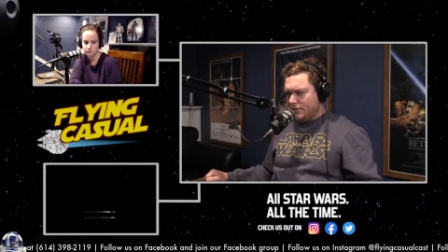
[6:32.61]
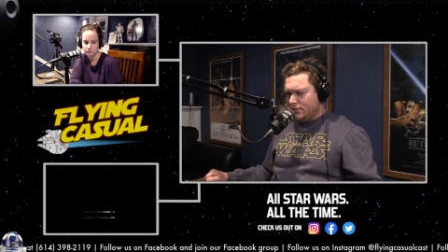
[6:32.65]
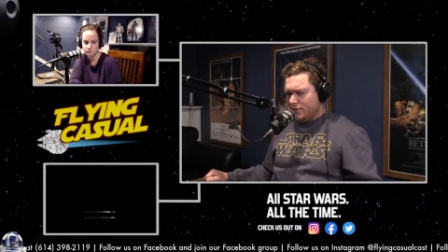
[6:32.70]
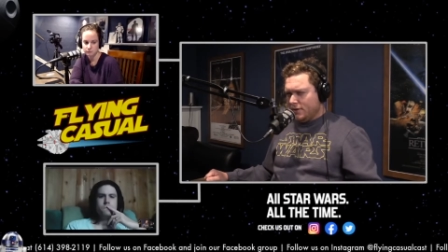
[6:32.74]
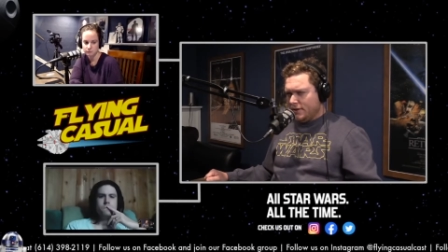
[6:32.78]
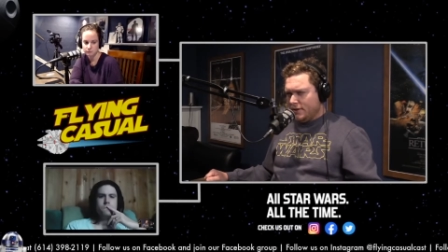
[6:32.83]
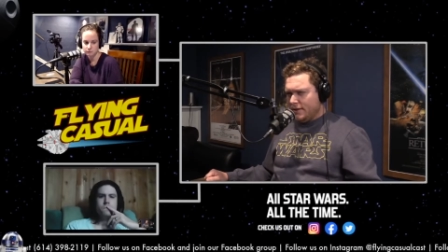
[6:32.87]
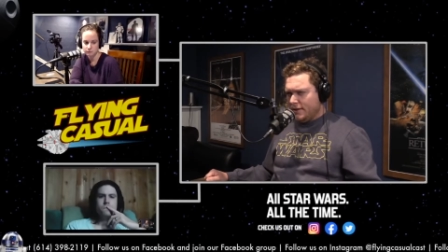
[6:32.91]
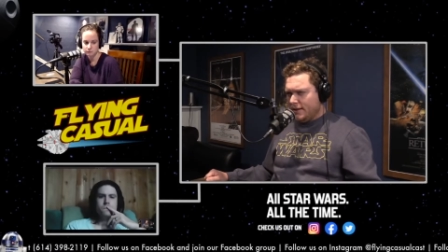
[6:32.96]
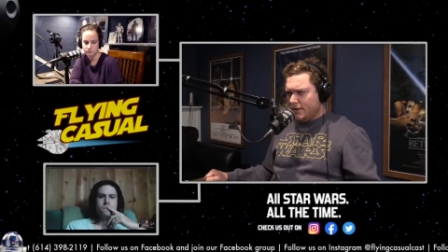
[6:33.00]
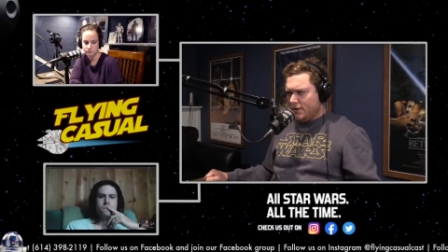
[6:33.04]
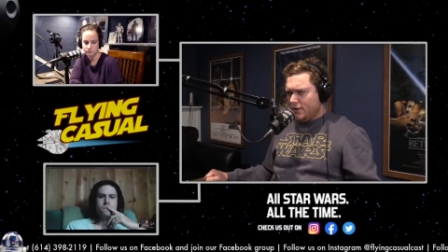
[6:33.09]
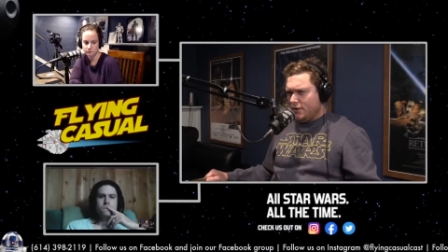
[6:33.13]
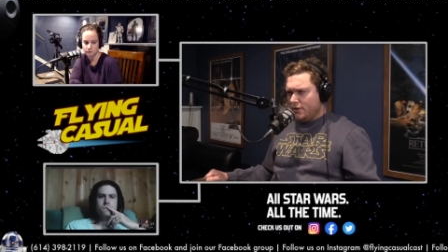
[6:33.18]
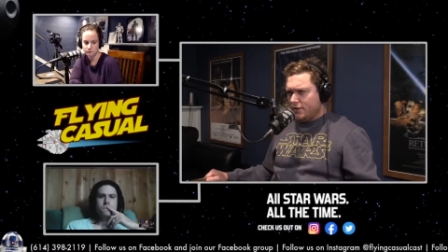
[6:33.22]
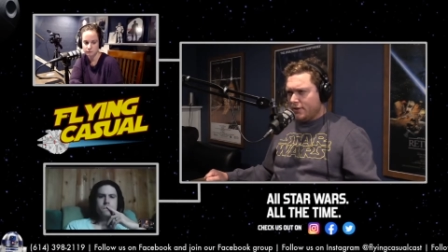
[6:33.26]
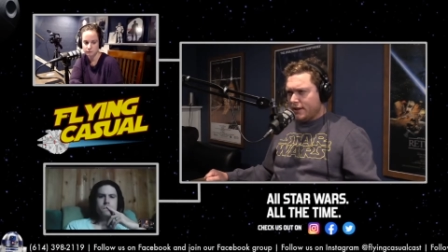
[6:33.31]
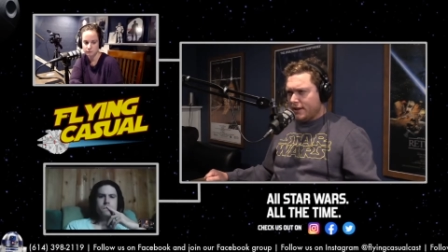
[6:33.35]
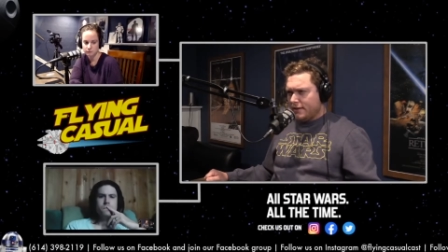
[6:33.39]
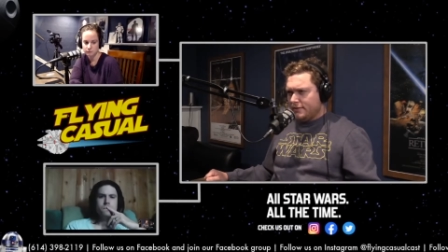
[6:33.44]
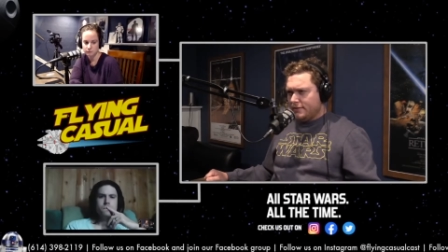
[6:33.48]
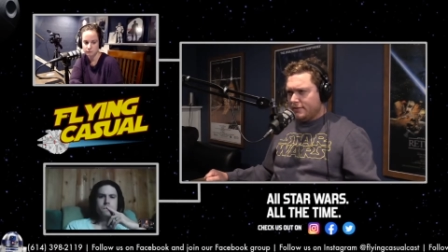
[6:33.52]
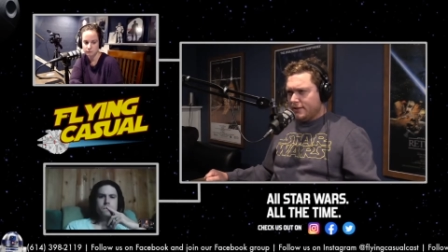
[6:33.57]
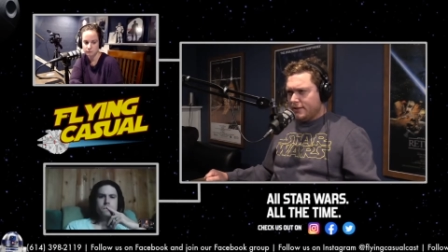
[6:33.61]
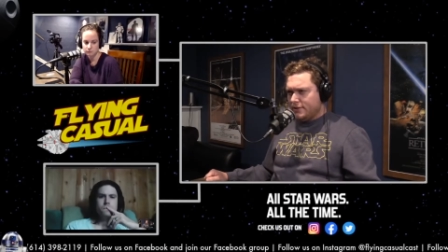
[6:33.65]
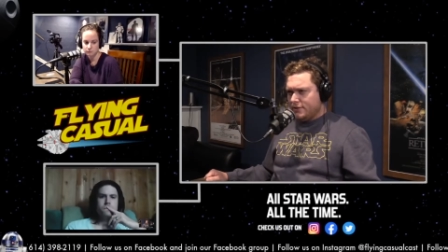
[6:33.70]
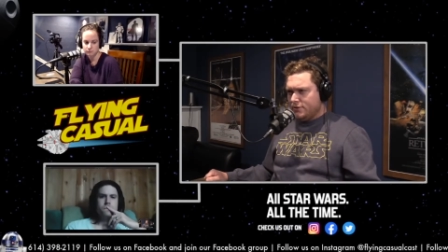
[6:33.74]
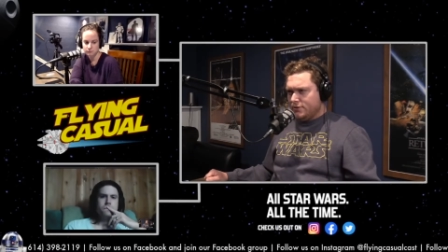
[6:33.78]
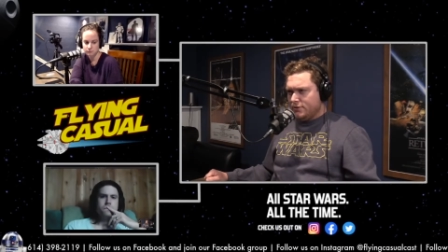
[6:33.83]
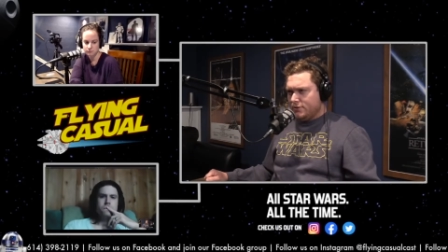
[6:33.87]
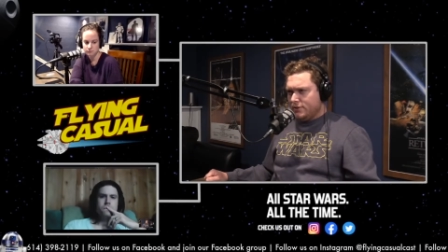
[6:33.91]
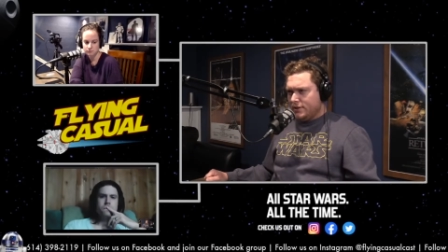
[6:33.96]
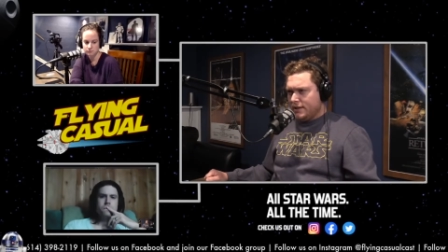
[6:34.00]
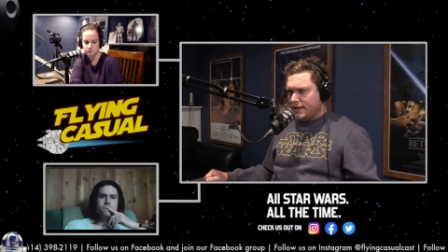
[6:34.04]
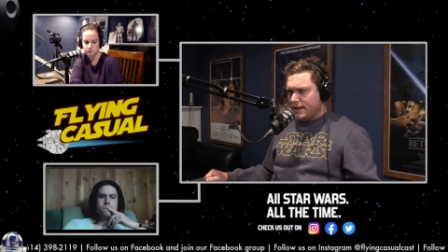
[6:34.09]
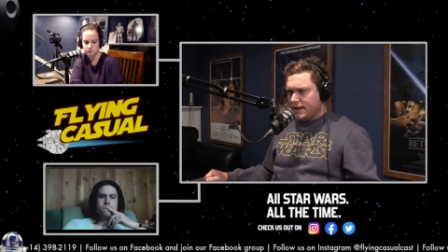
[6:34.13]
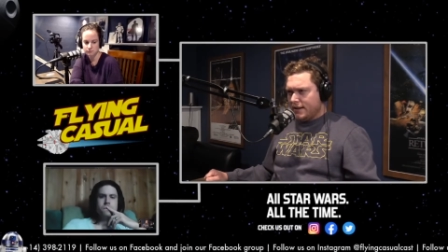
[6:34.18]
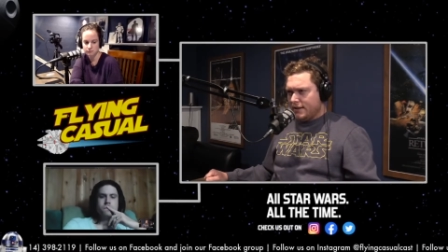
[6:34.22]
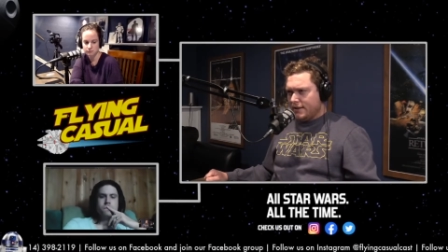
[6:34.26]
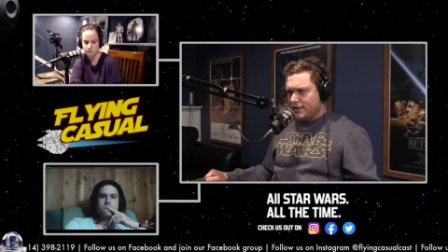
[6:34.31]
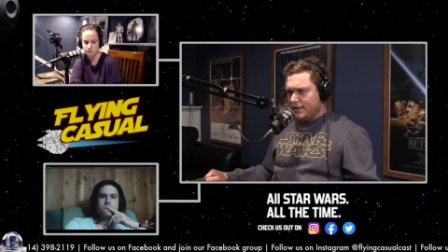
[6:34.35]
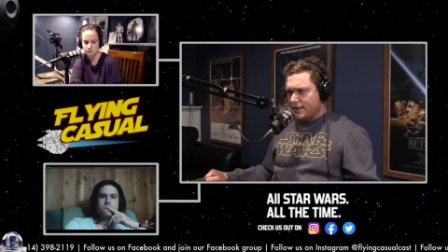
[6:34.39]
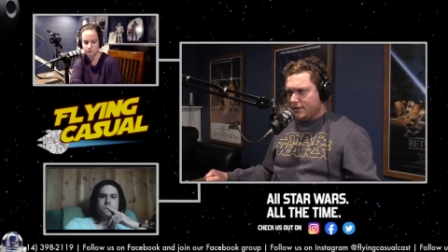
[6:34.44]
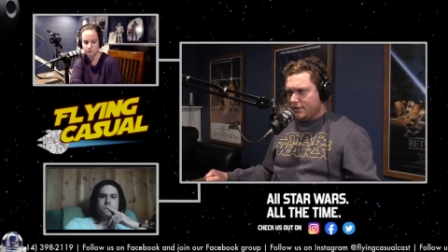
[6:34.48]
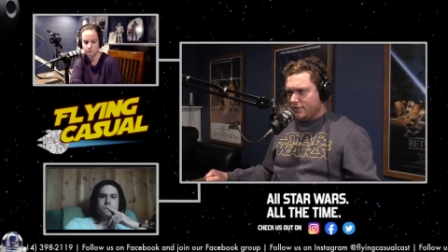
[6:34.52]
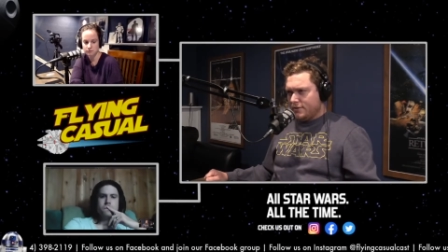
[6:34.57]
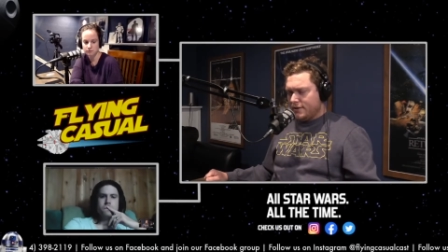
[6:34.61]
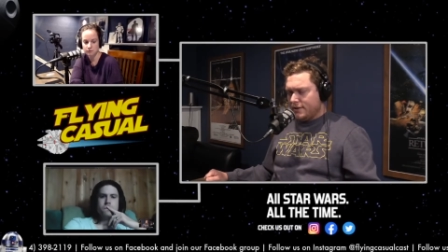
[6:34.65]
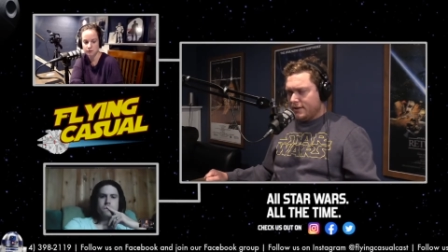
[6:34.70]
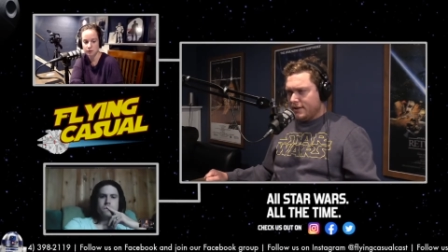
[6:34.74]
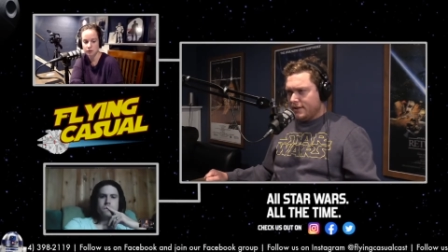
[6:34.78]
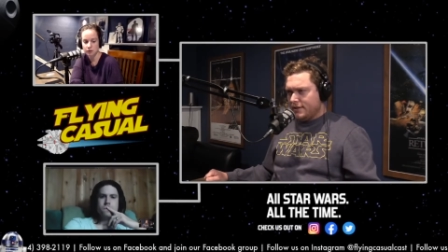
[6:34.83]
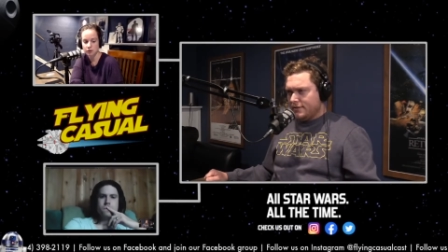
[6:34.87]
What did they call that? Did you get out of that already?